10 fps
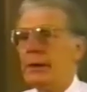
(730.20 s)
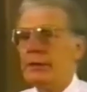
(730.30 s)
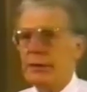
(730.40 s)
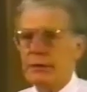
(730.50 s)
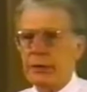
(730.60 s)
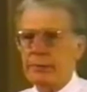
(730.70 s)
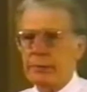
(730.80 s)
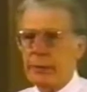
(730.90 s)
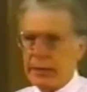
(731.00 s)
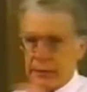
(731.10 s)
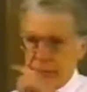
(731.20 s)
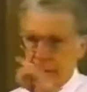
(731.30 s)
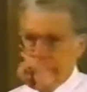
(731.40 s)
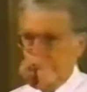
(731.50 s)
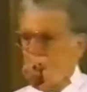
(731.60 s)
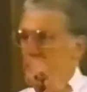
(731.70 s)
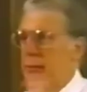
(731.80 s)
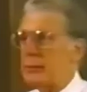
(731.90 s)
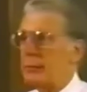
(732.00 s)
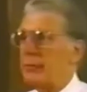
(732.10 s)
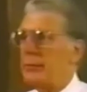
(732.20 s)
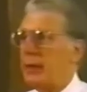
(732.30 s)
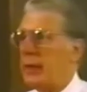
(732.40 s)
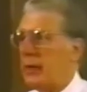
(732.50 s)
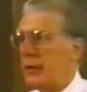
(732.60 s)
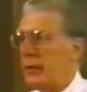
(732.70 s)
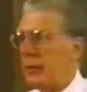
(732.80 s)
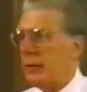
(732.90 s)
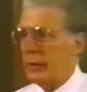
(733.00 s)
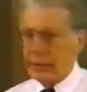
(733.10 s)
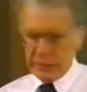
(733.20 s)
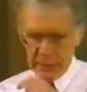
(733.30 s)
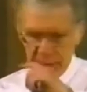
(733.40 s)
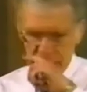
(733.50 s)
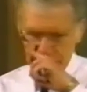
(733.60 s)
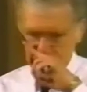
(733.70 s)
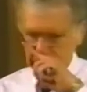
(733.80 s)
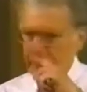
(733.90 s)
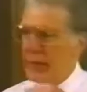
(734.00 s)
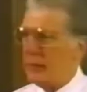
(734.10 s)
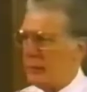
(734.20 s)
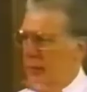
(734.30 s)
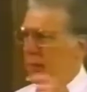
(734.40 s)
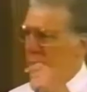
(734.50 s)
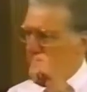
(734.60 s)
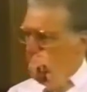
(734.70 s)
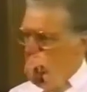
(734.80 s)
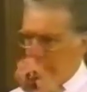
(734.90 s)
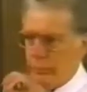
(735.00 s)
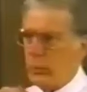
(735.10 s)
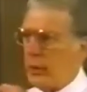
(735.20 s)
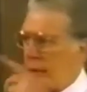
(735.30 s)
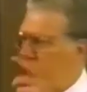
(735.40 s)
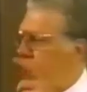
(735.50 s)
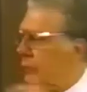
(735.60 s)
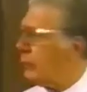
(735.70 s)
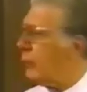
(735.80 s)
He said, "Did you ever practice architecture before you got in the Army?" I said, "Yes, sir." "How long?" I told him. "Where?